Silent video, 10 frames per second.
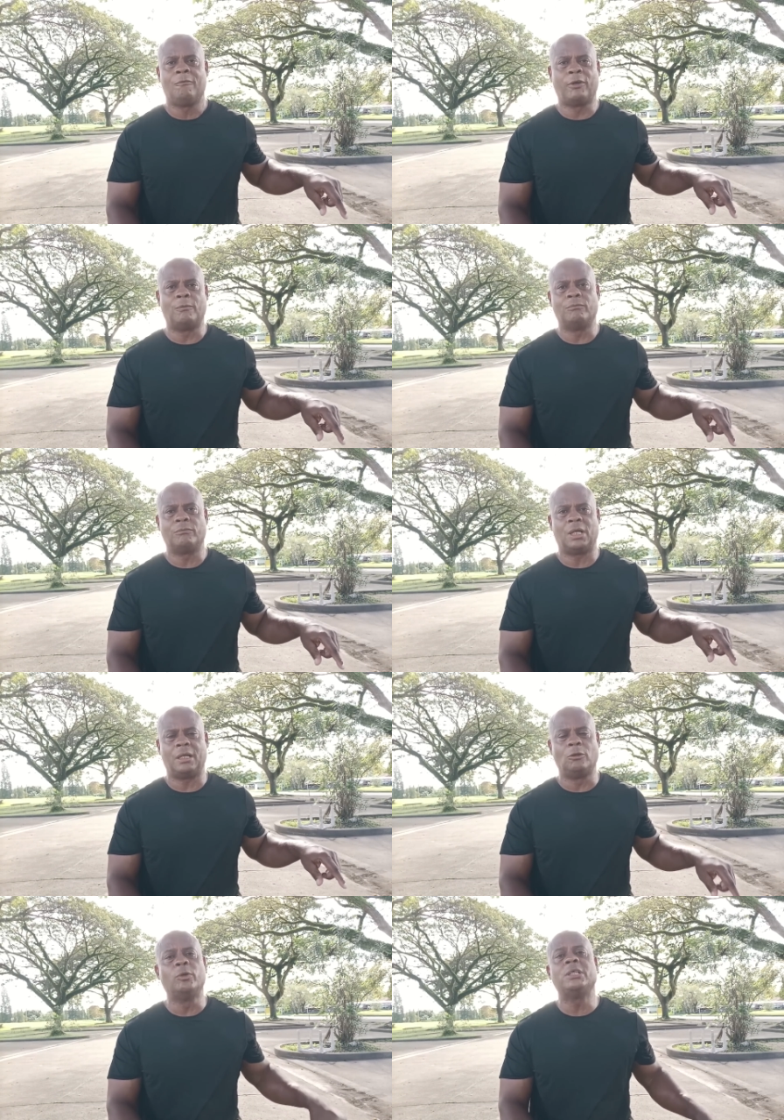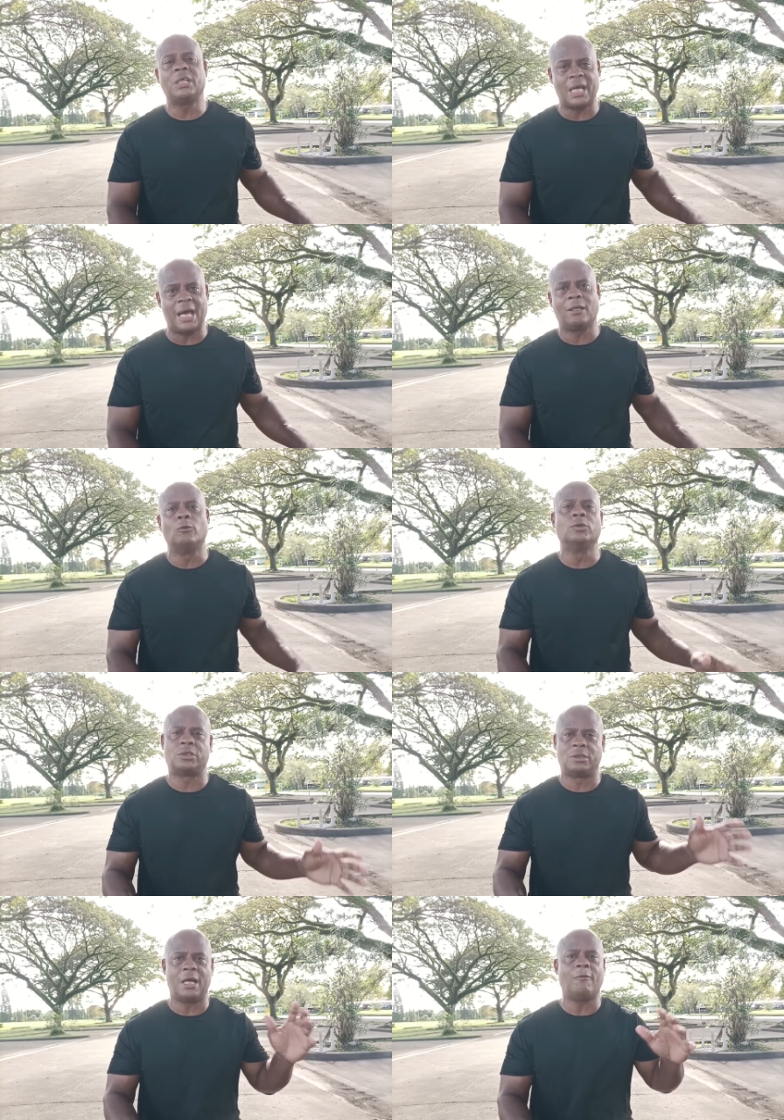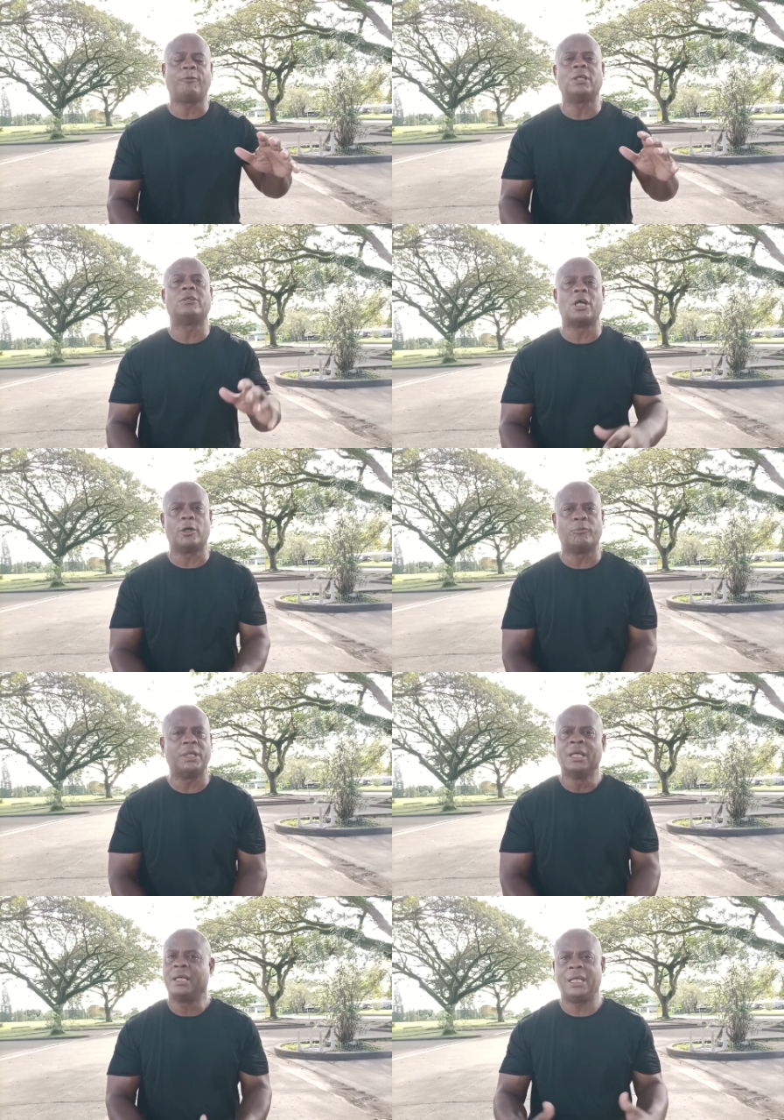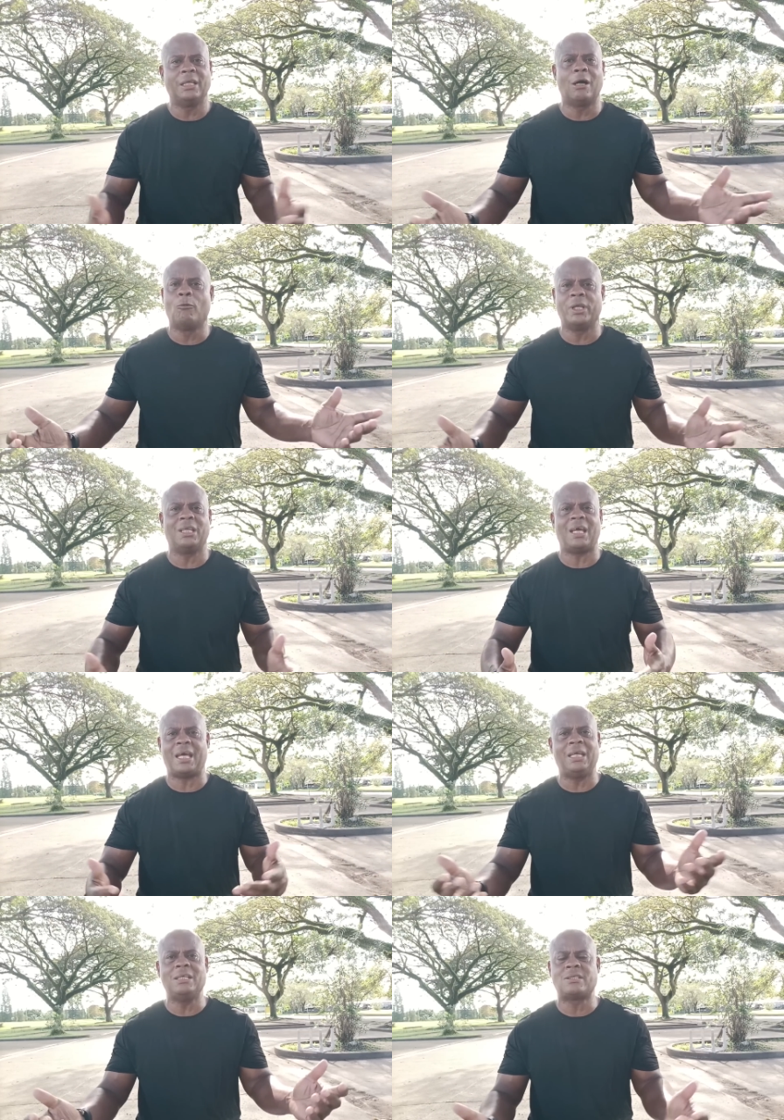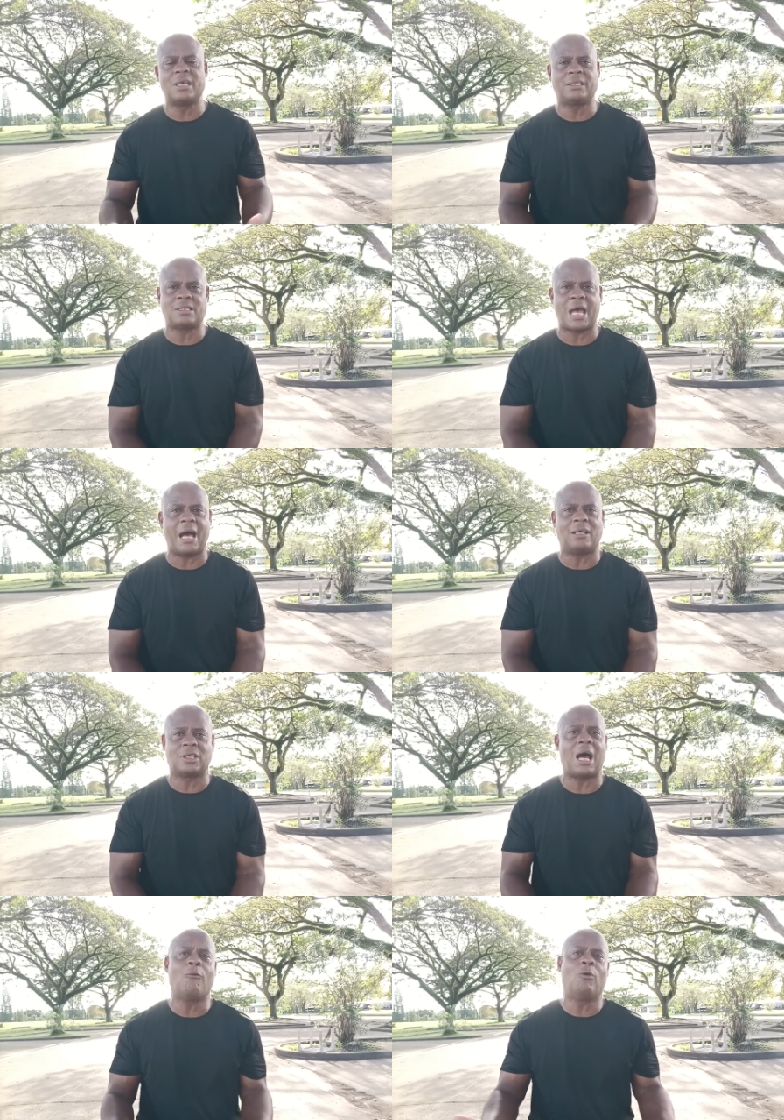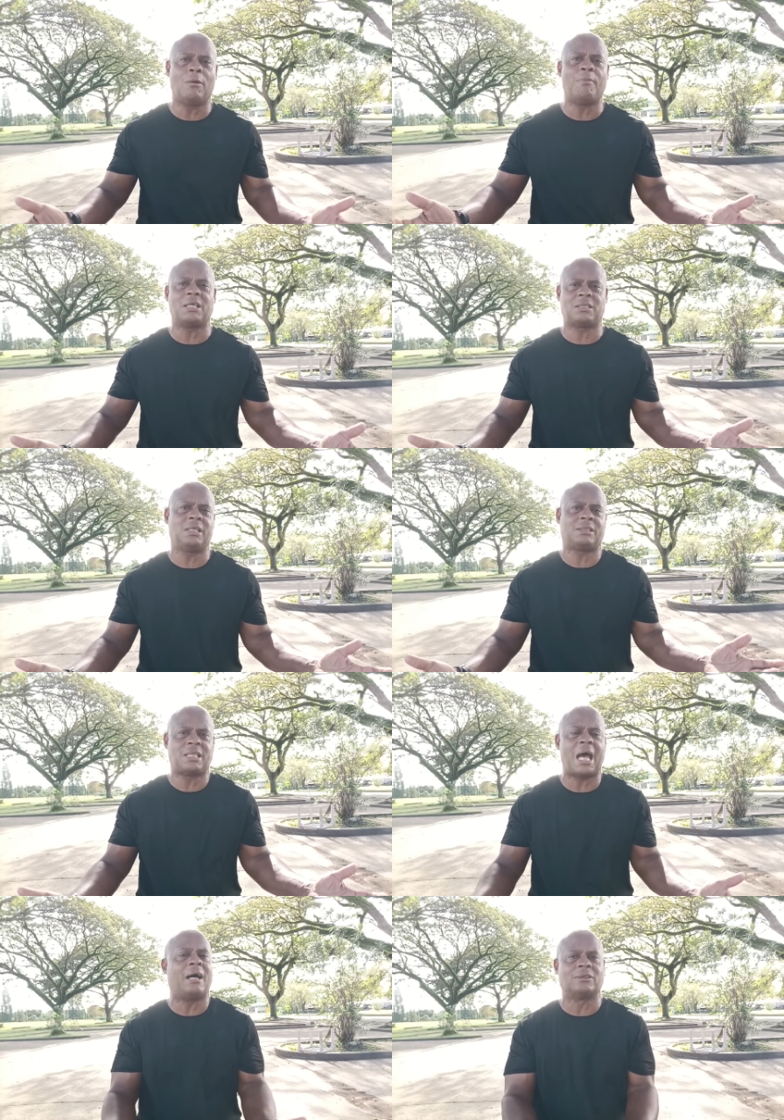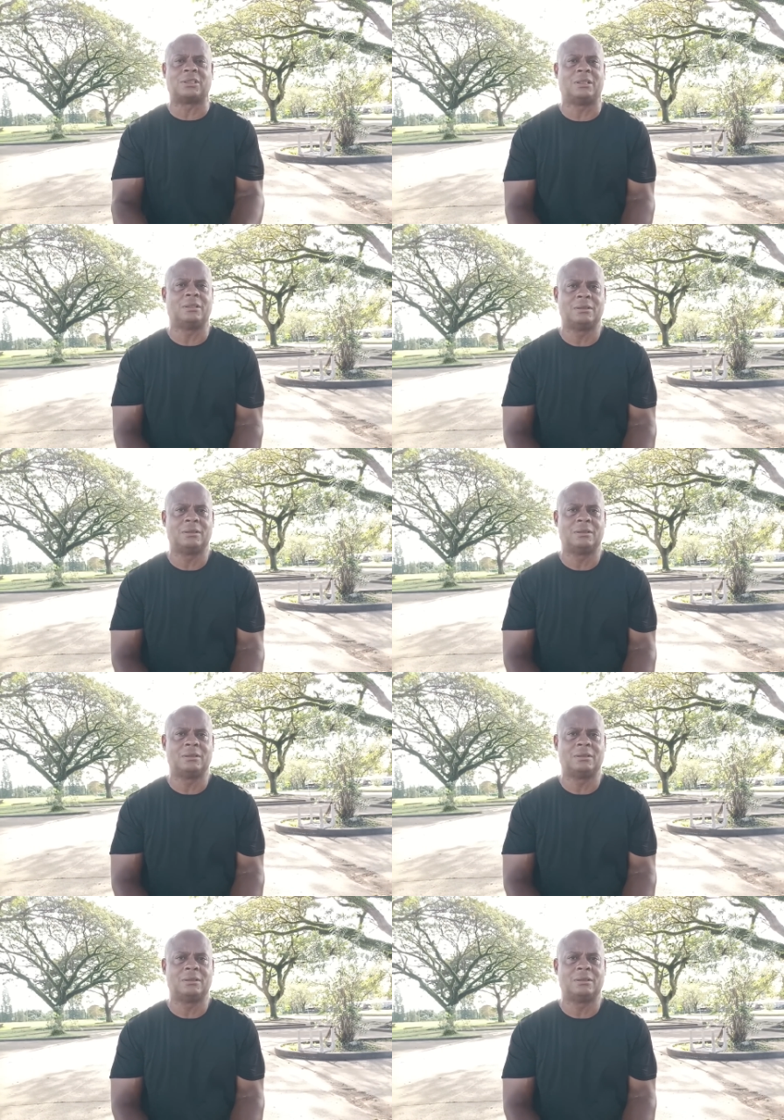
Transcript: from uh, Louisiana, who's there for the Derby, ended up winning 86000 I won about 6000